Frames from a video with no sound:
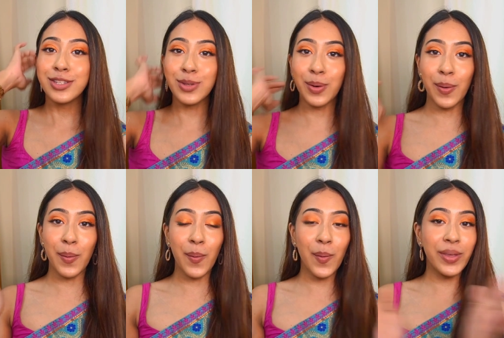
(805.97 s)

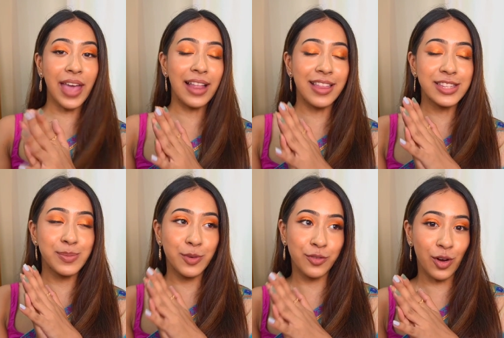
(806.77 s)
So yeah, let's
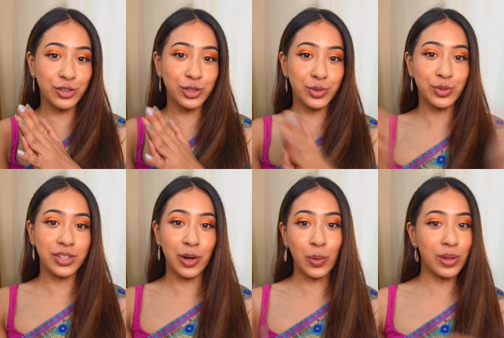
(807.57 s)
move on to the
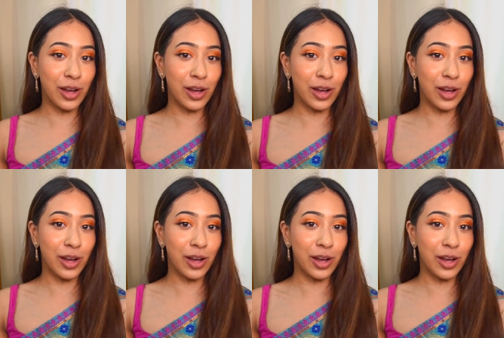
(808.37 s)
whole